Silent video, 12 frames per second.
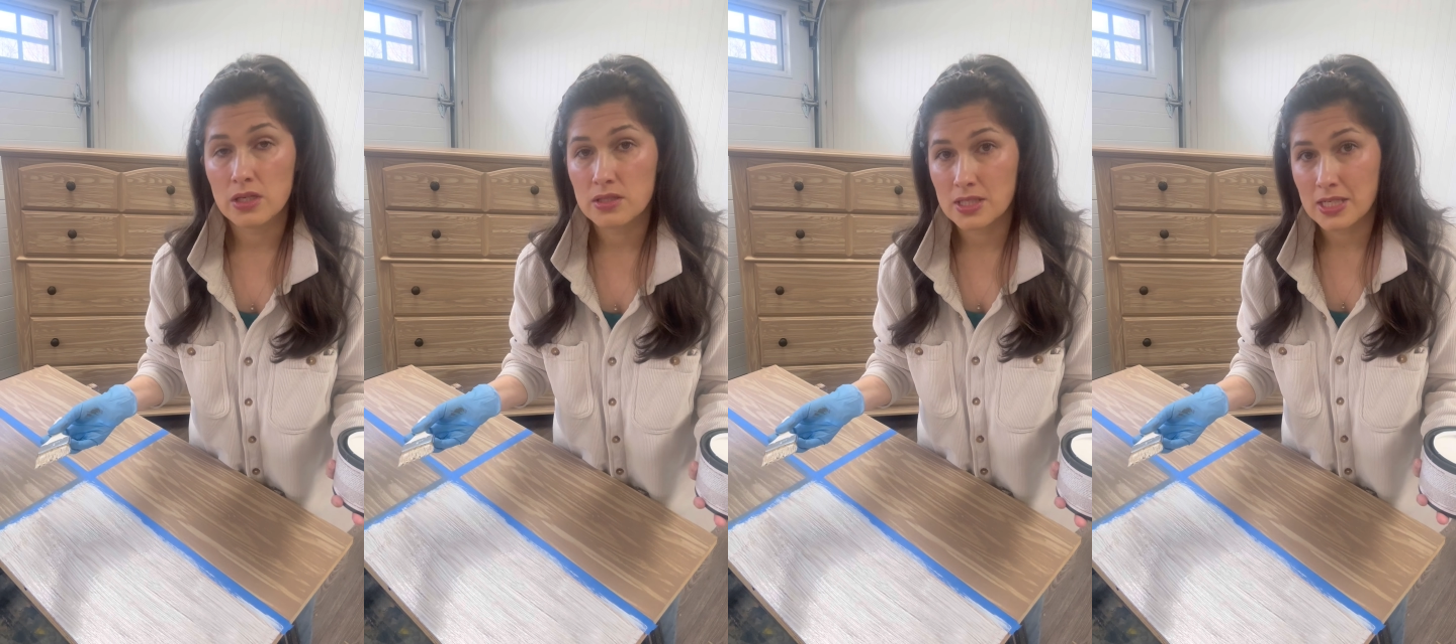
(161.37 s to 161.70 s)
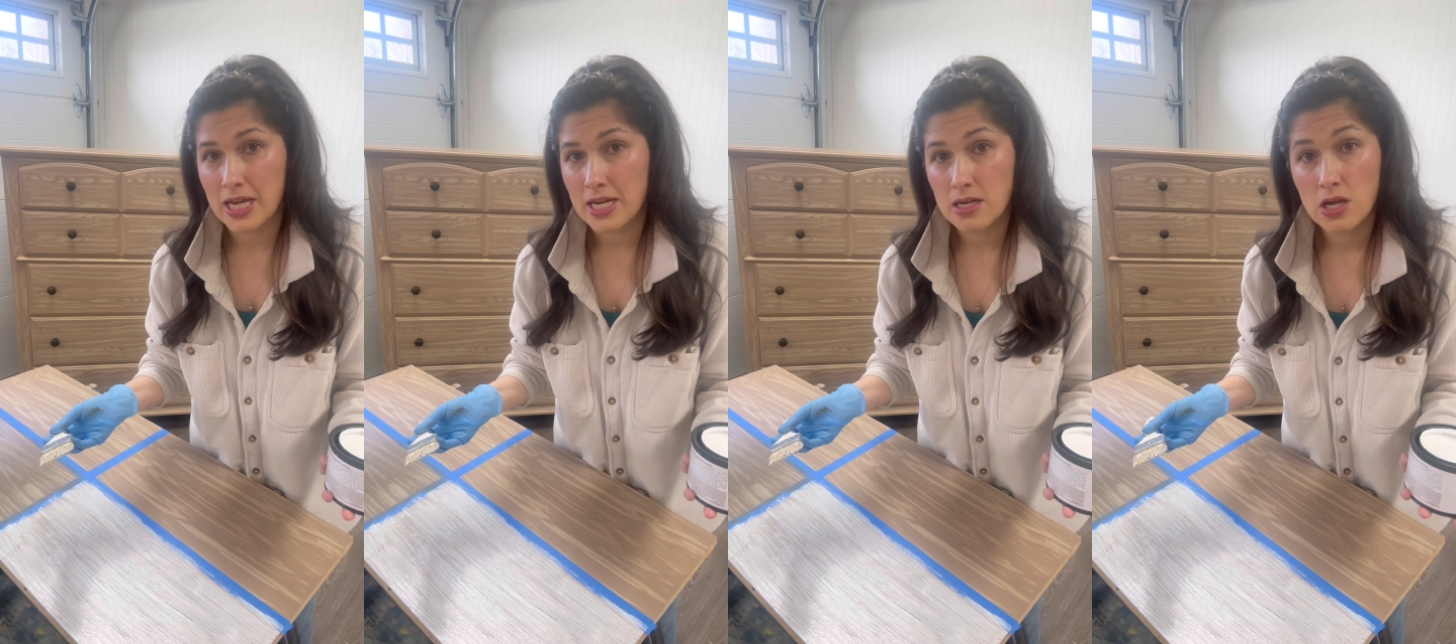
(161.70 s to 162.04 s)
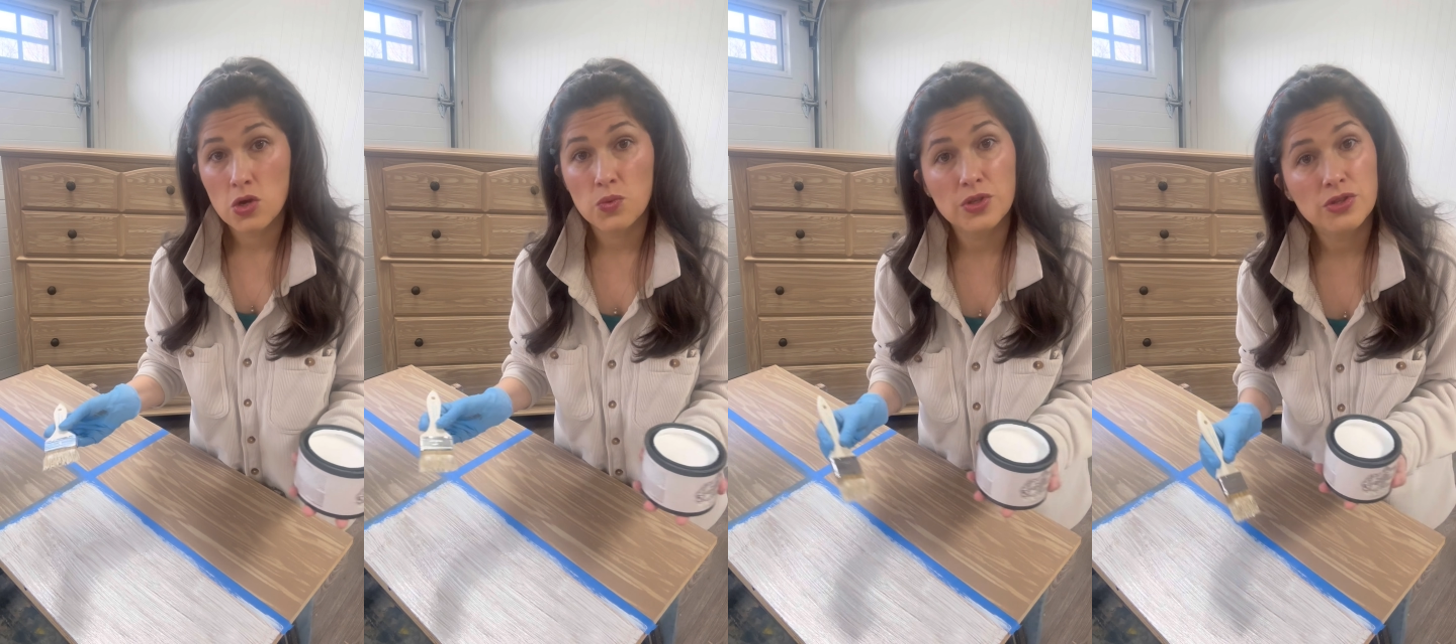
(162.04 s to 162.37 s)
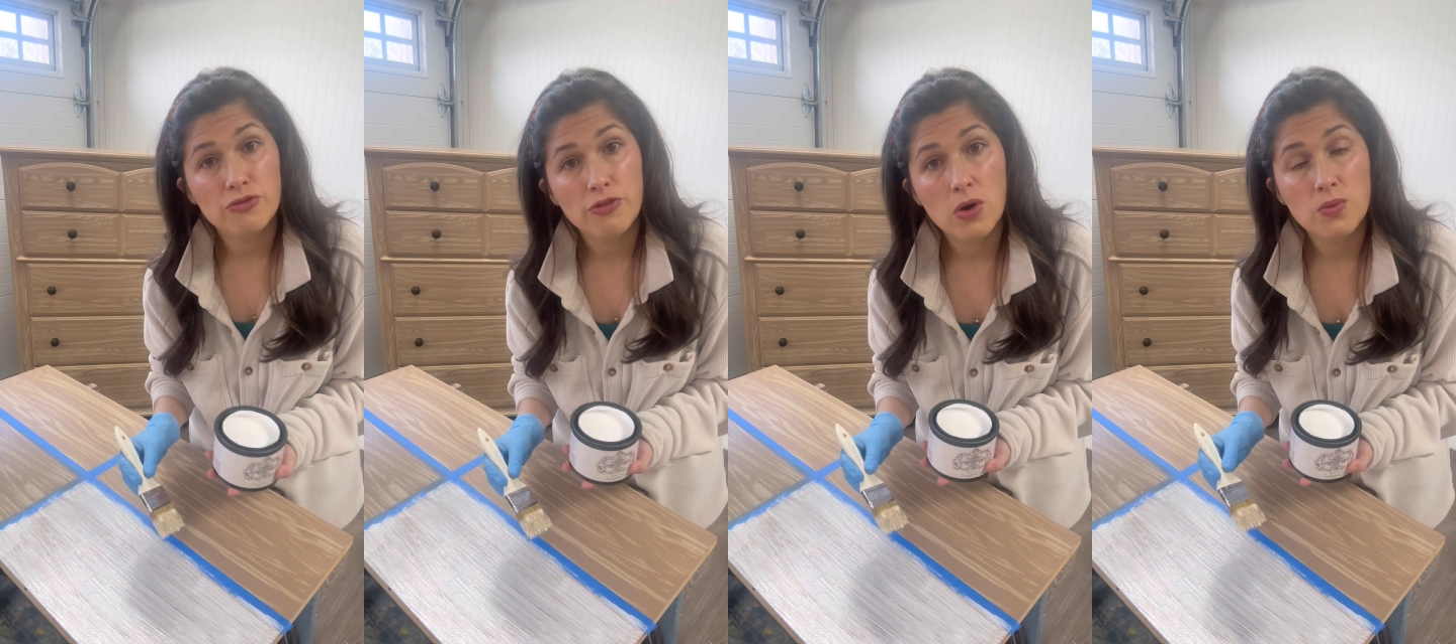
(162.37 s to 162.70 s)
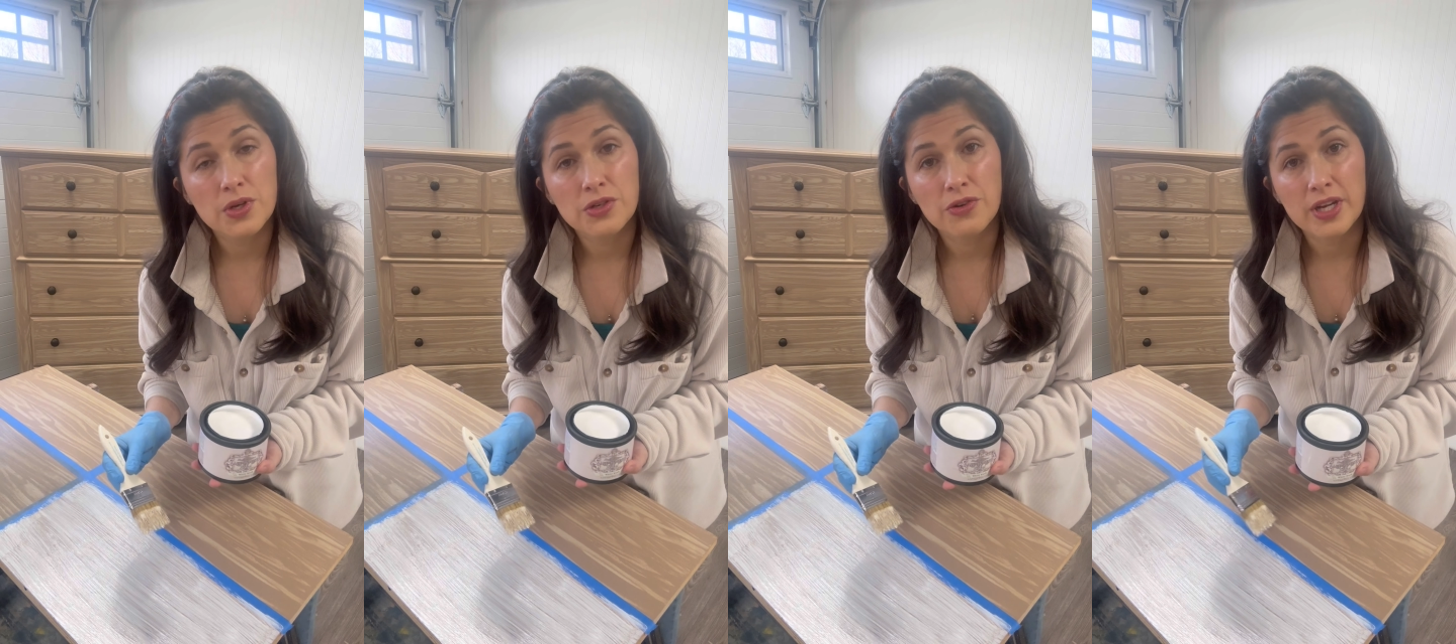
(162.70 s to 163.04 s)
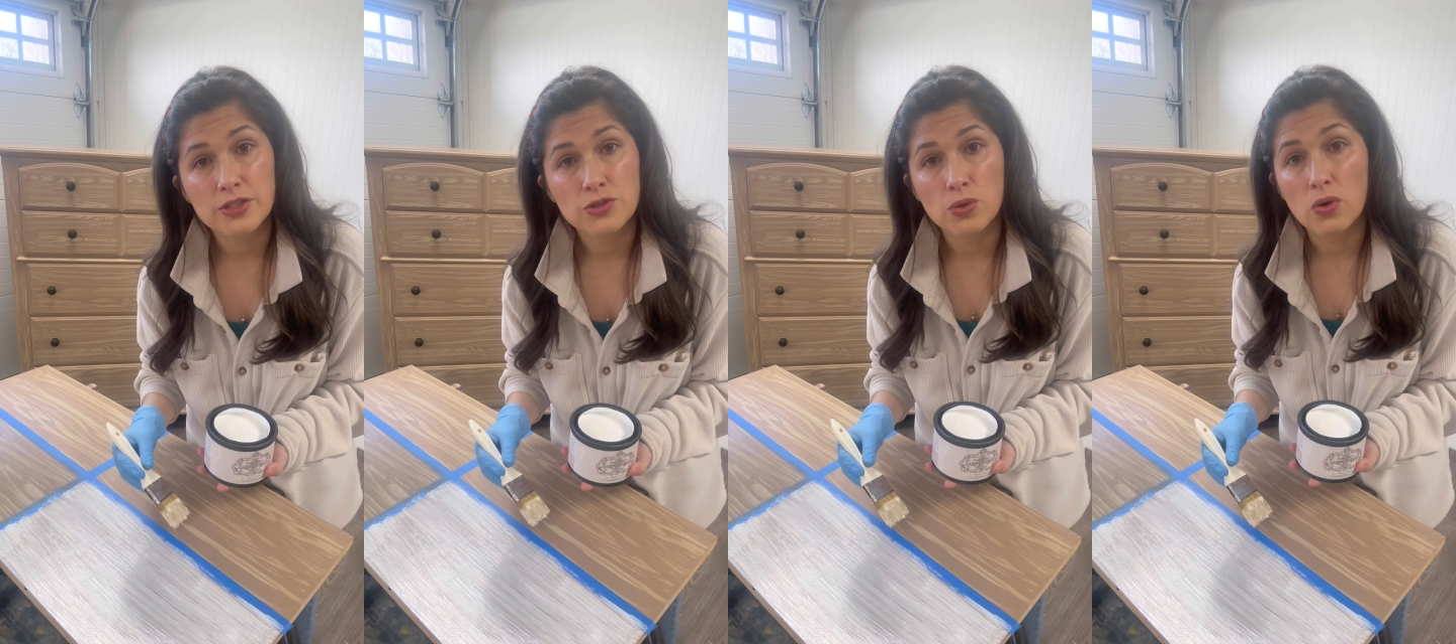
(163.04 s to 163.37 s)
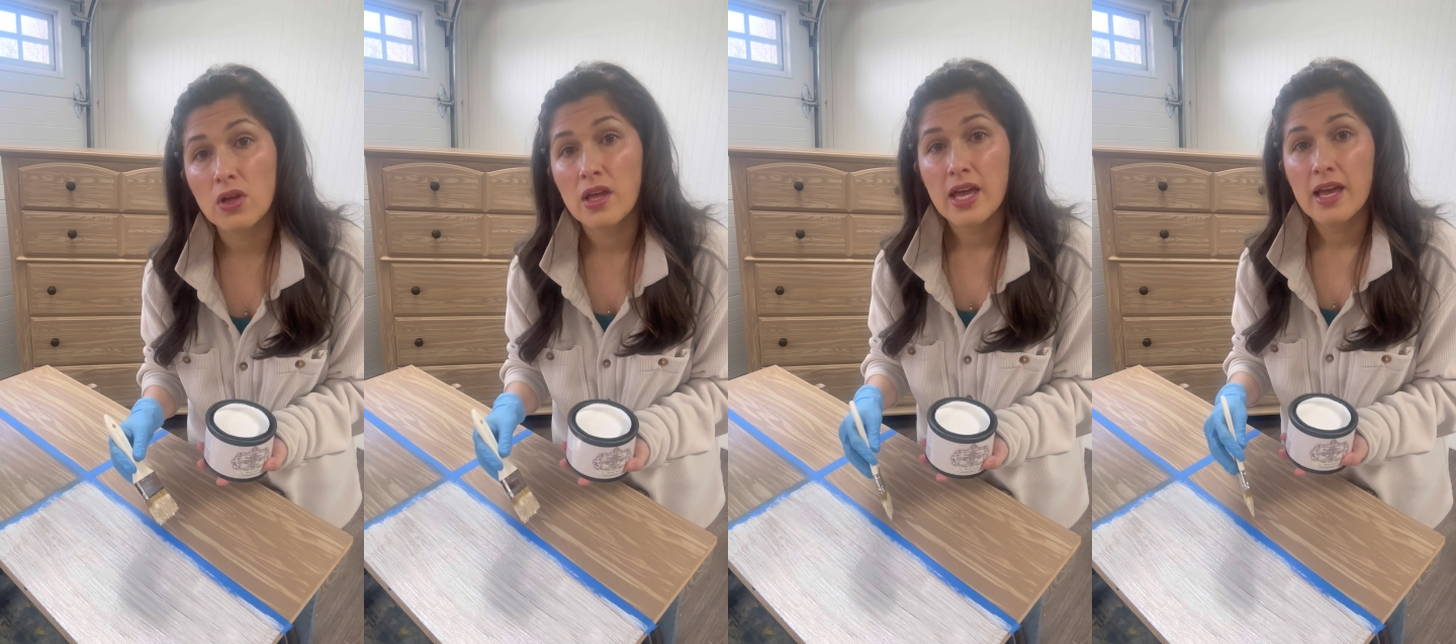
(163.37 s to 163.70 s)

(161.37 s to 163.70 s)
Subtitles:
stain with the faux wood grain tool,